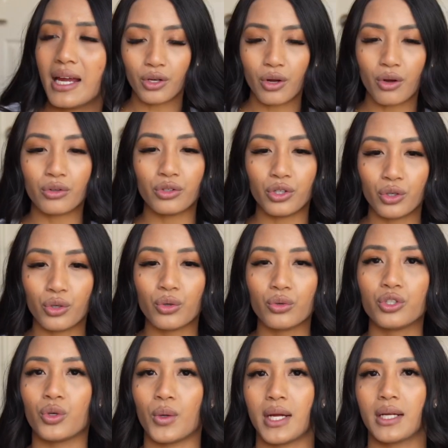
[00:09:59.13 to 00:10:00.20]
You know, you
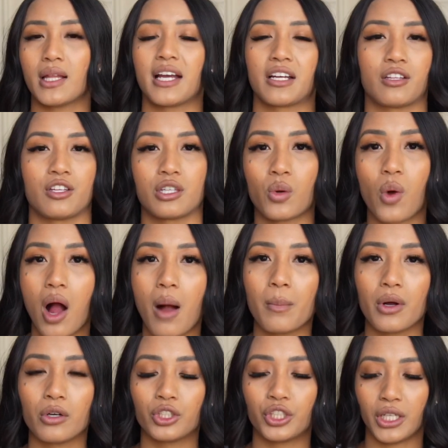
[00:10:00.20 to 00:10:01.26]
doing like the squat
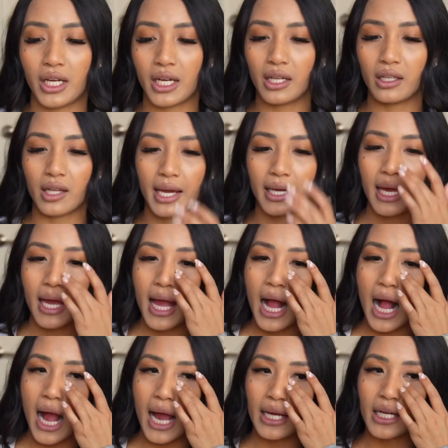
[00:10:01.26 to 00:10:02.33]
motion, like
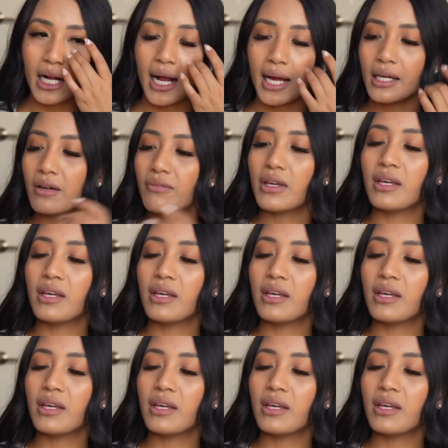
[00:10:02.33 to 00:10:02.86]
I kind of,